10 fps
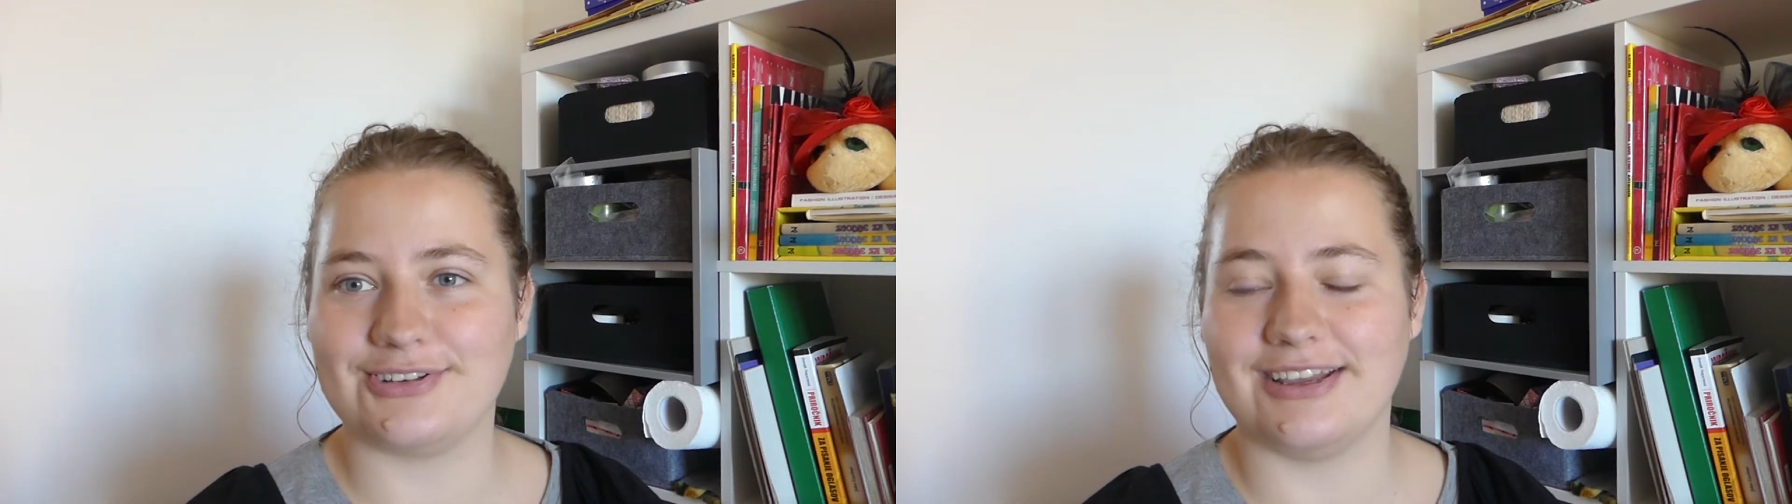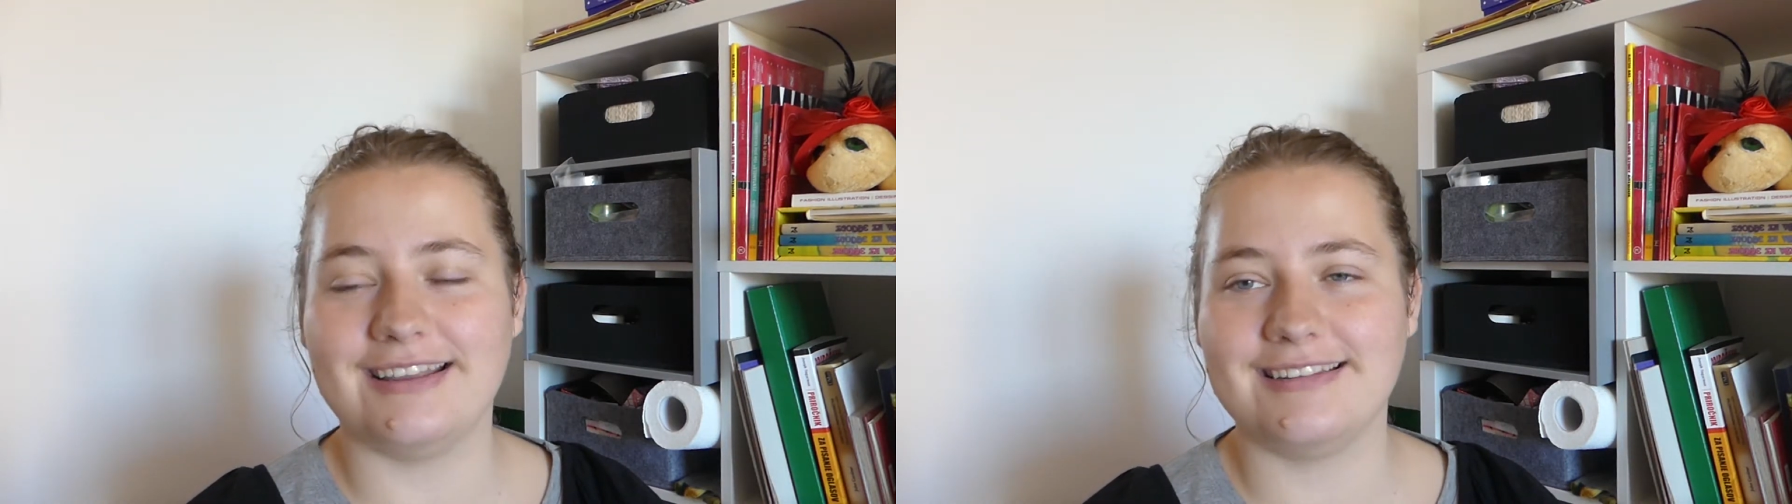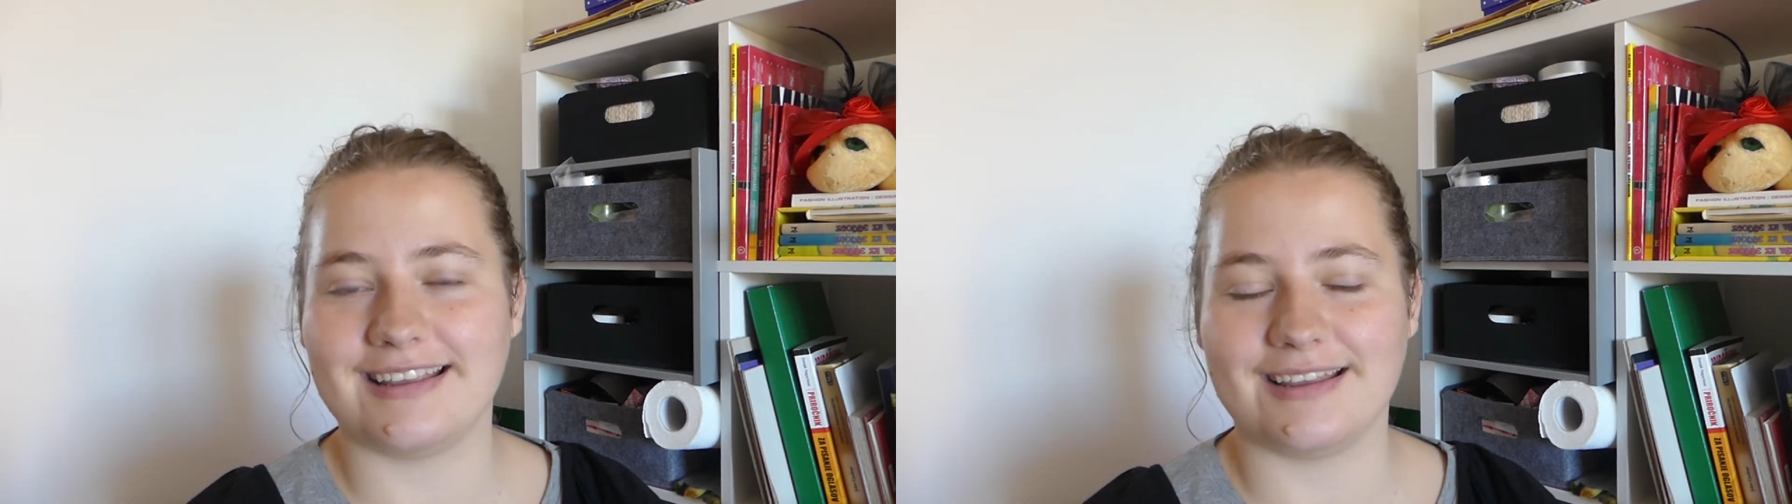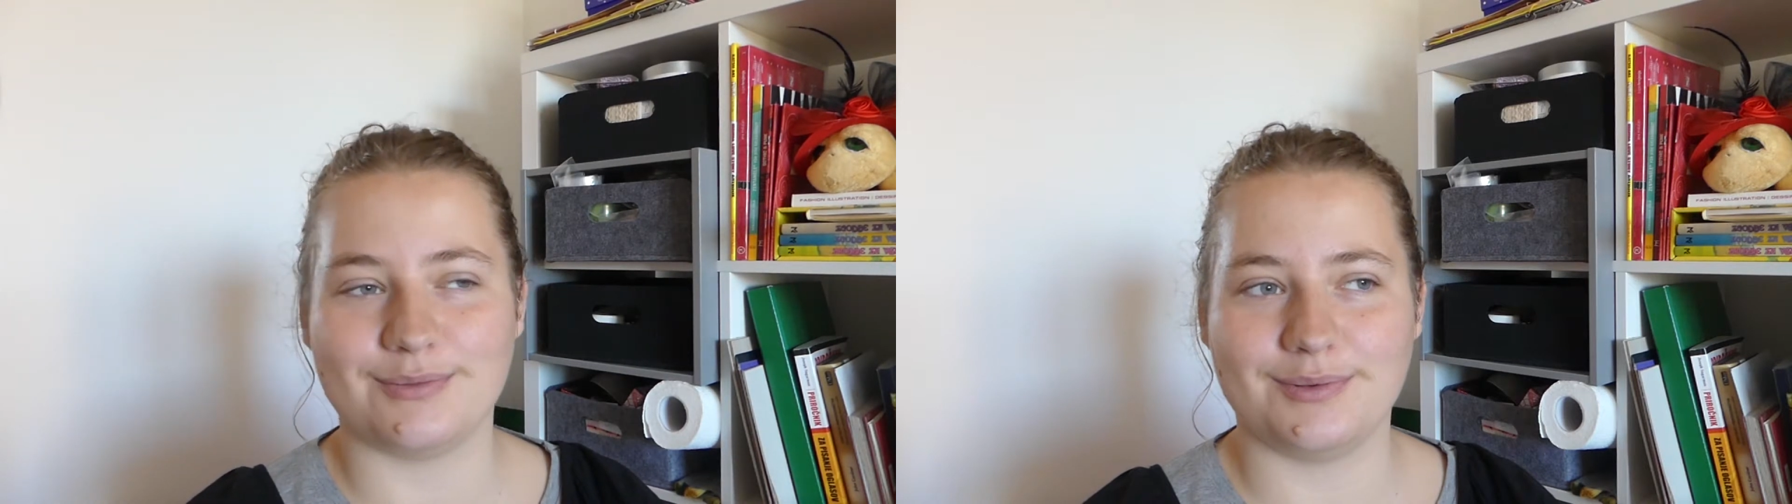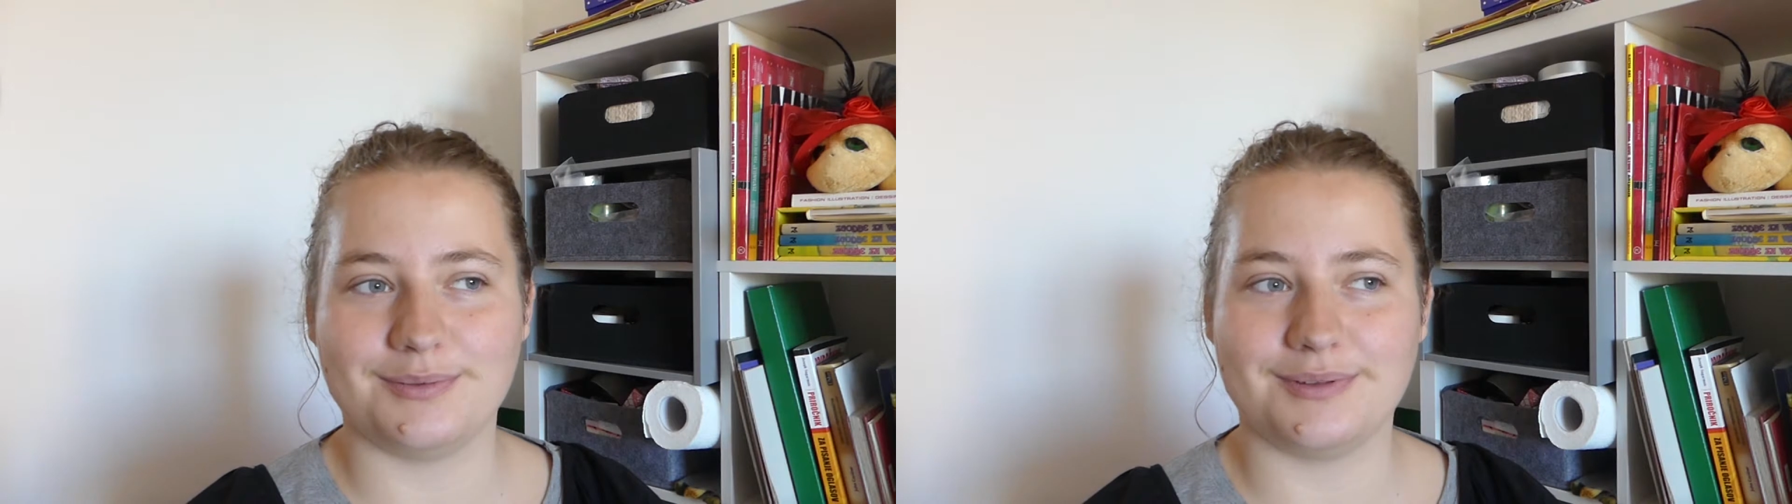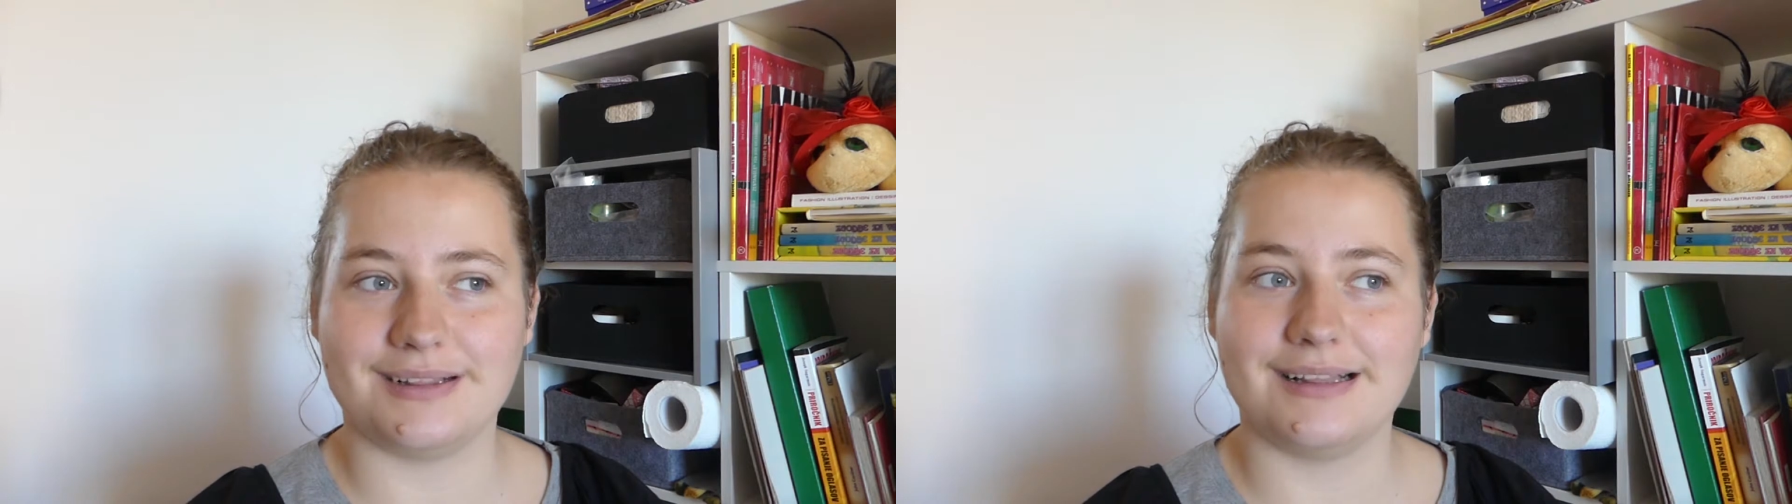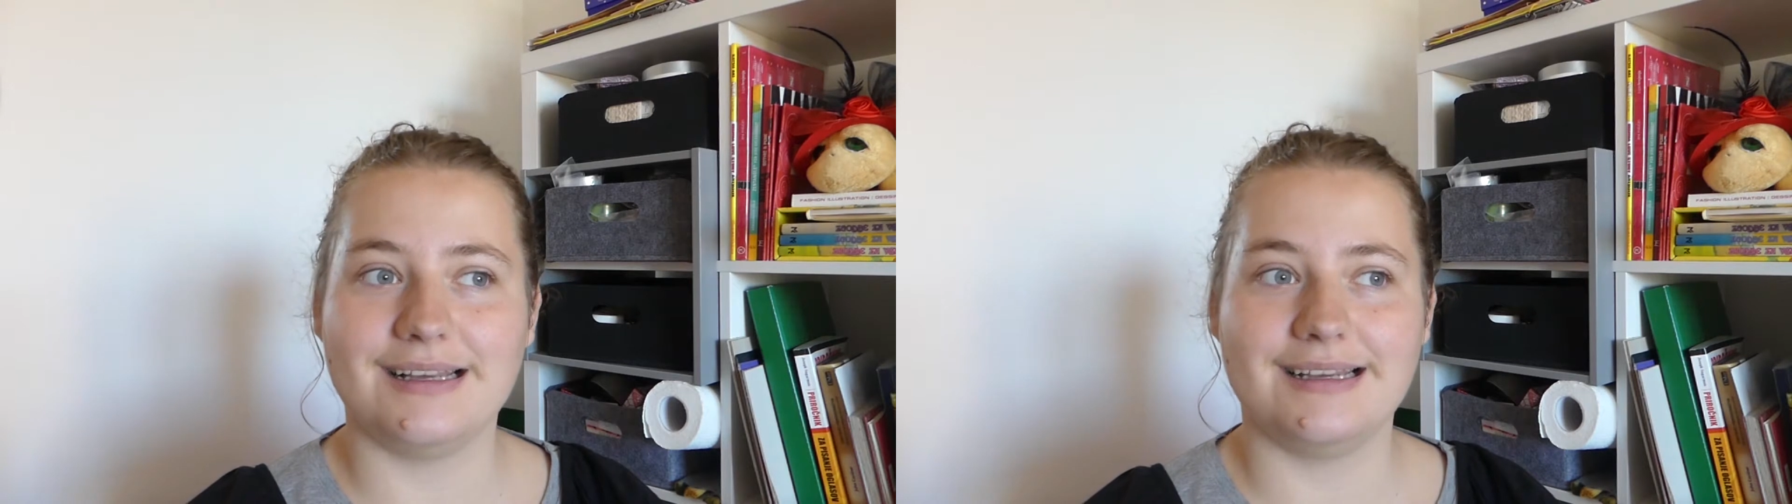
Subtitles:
this, and we will